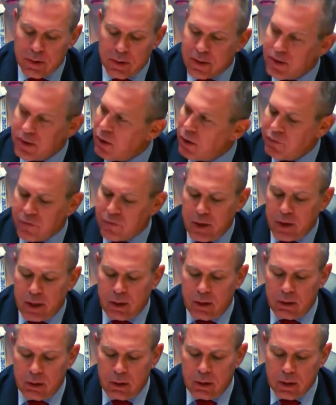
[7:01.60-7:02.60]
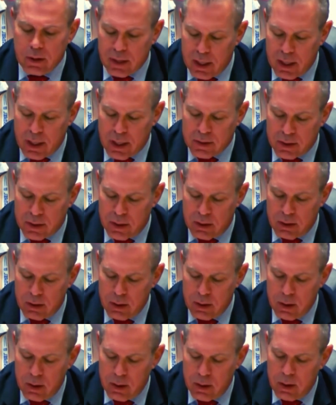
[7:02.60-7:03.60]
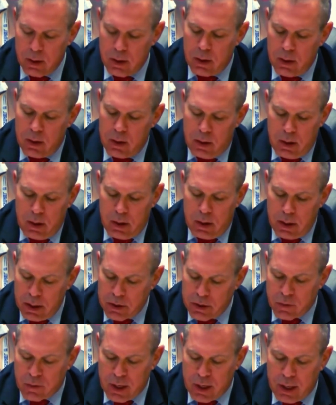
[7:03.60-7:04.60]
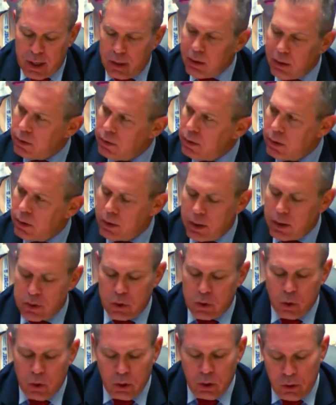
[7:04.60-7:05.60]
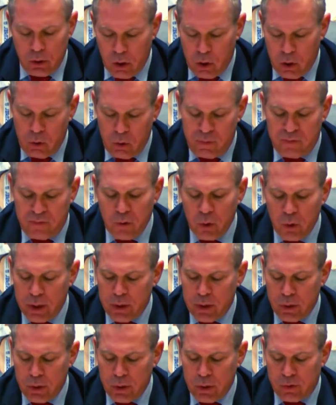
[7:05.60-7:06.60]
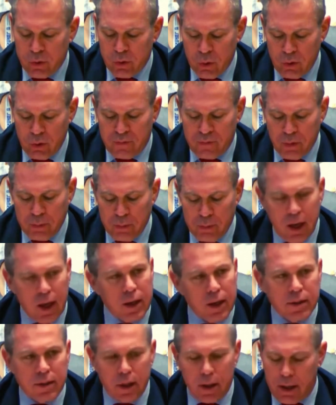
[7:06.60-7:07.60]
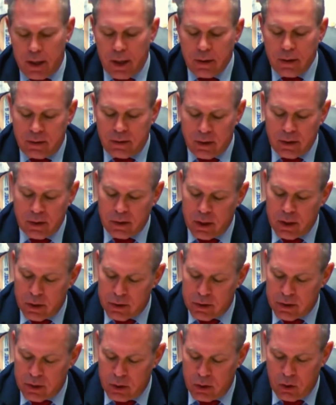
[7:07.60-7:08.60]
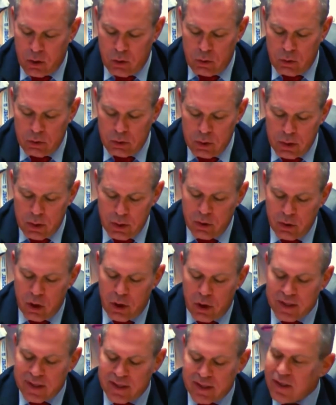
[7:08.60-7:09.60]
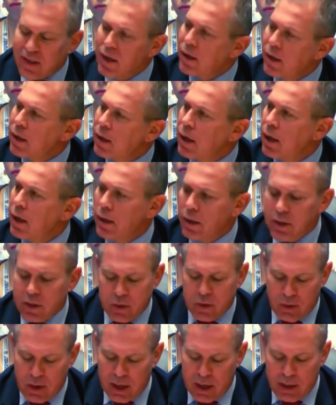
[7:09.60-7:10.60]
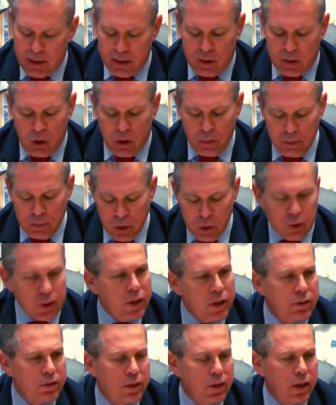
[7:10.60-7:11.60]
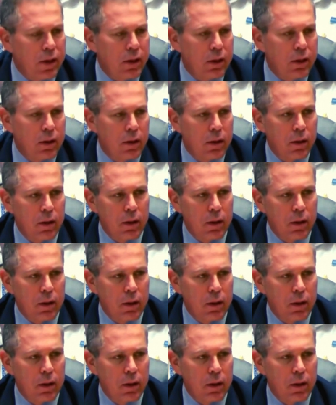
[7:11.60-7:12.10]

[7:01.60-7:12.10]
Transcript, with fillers: the suffering in Gaza. Israel, as you all know, fully withdrew from Gaza 18 years ago. Not a single Israeli community